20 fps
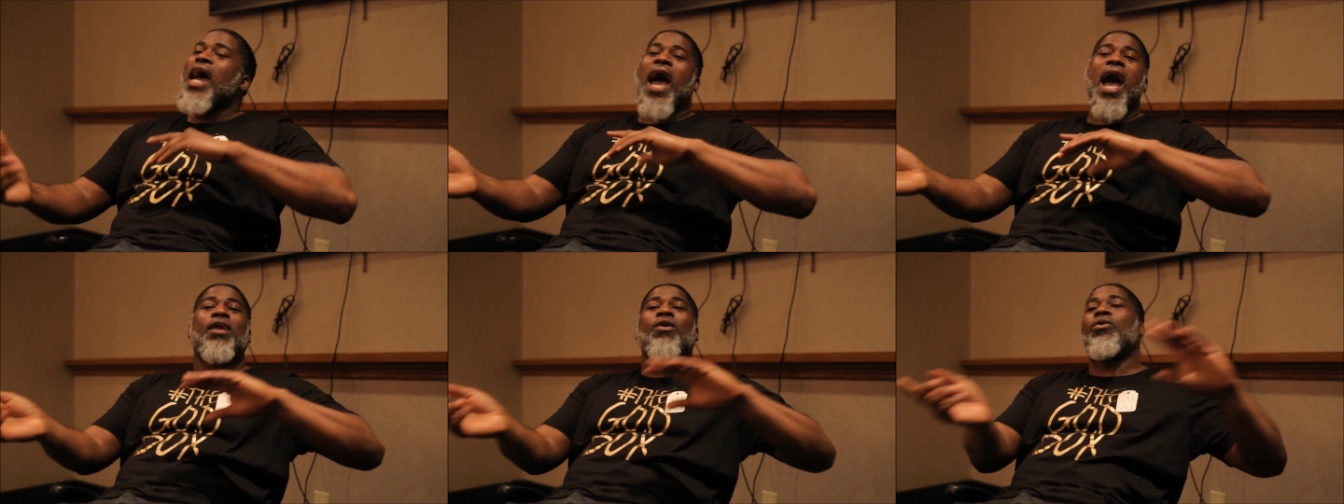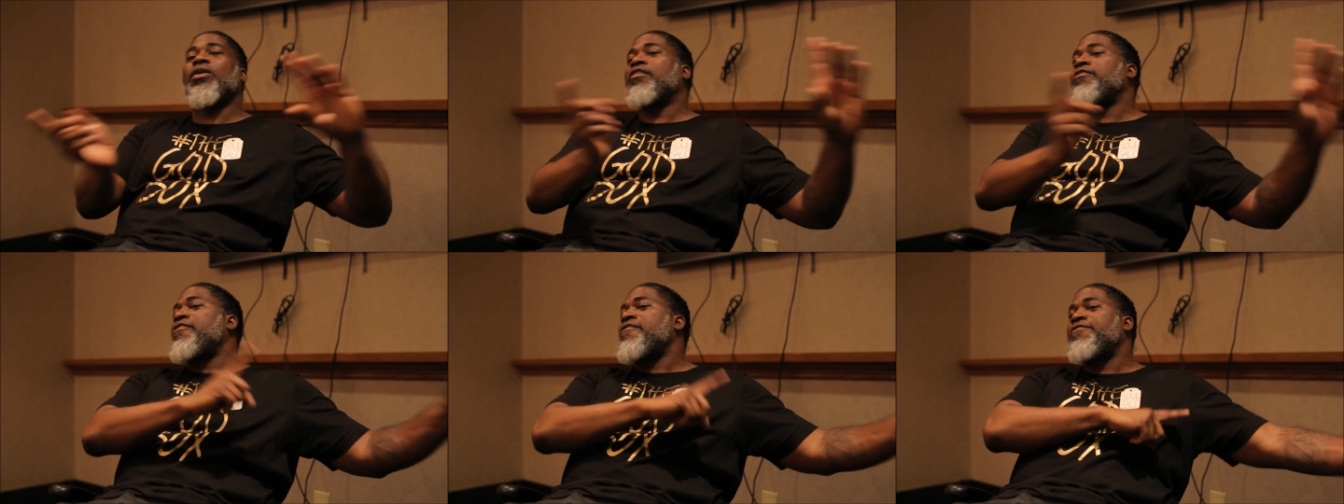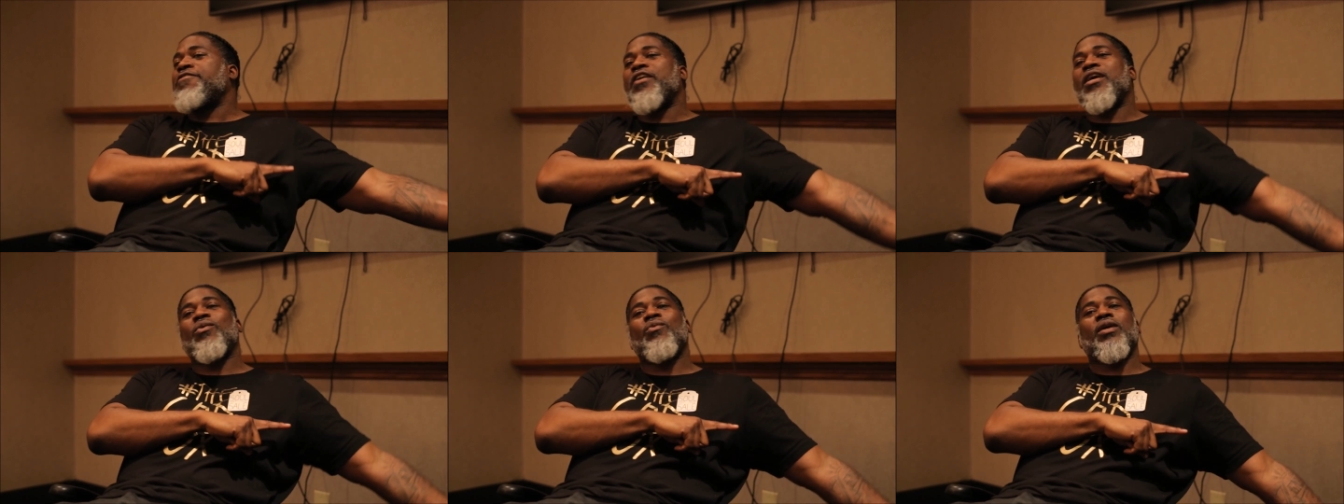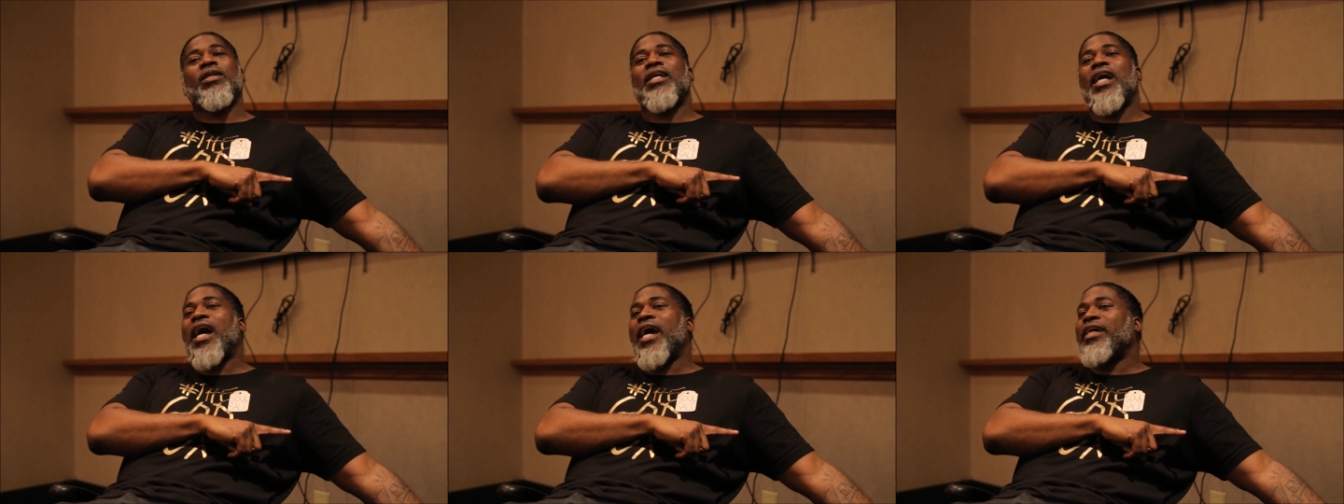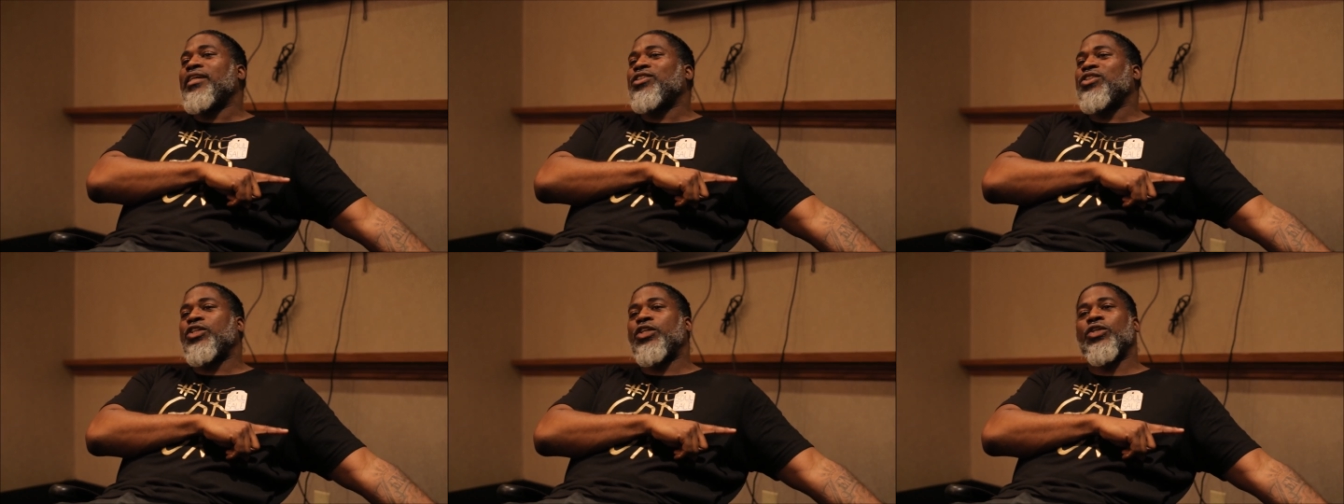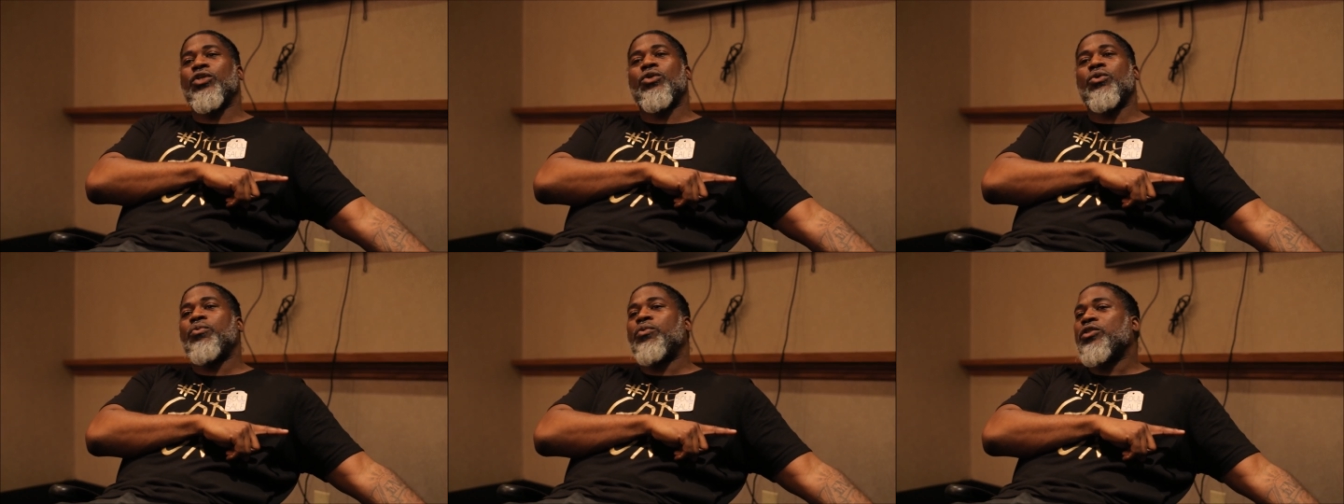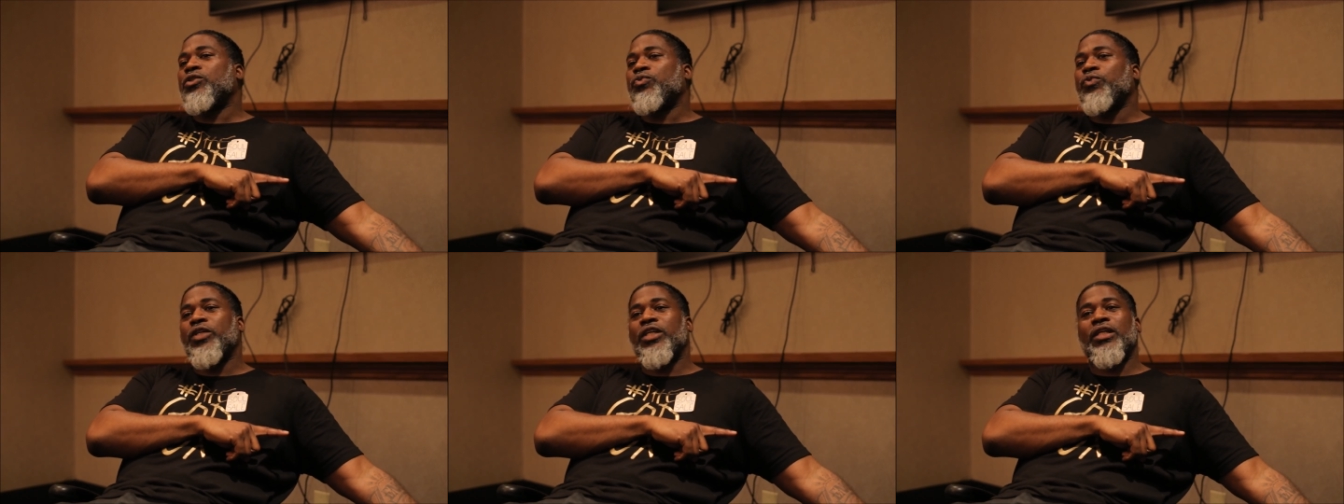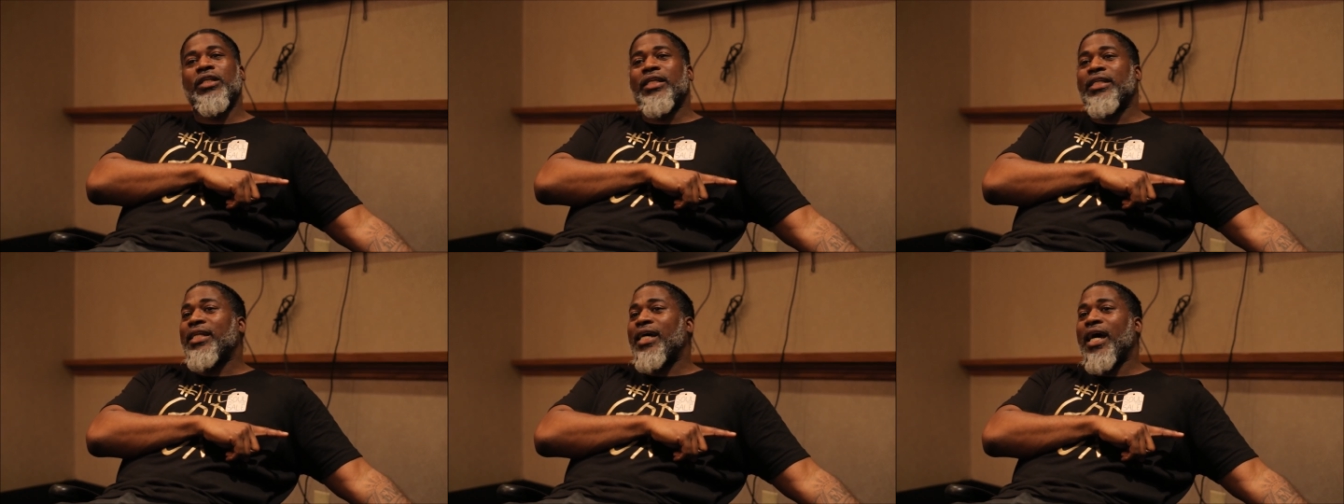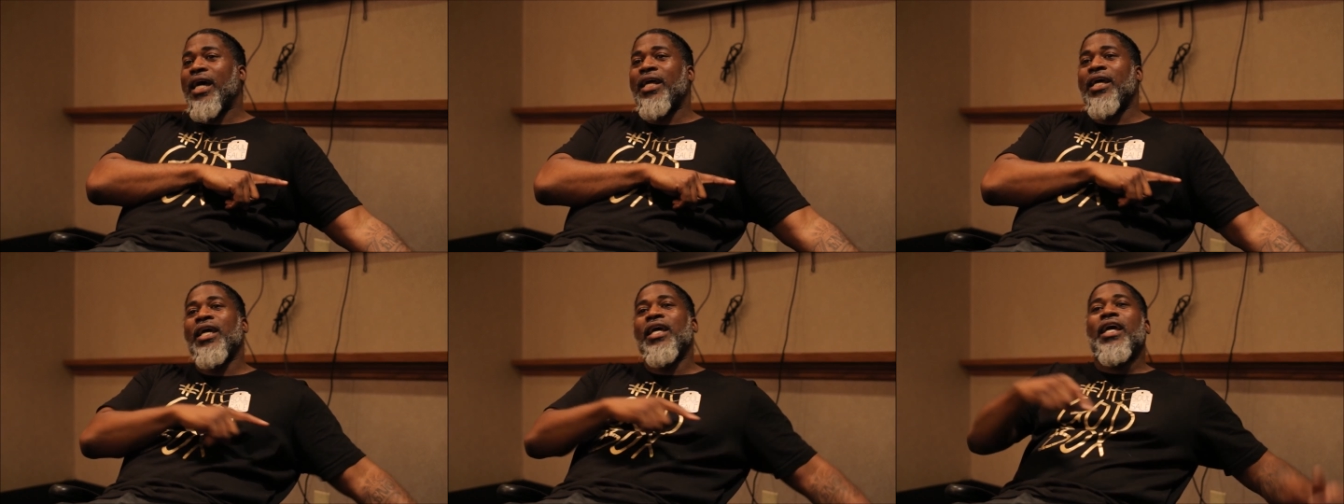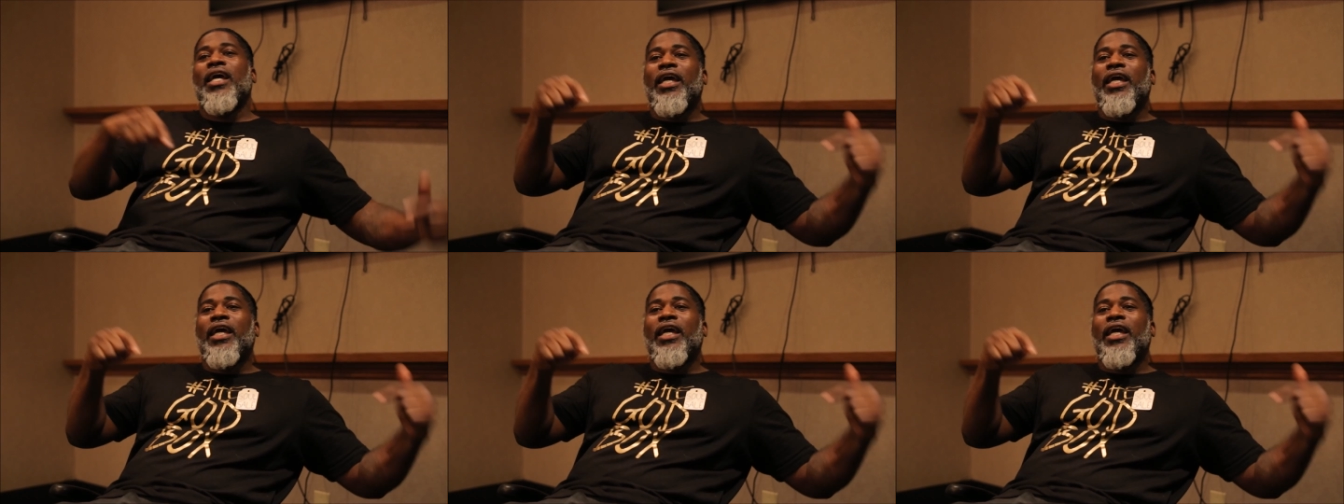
I don't give a fuck whether Ice Cube was real or not.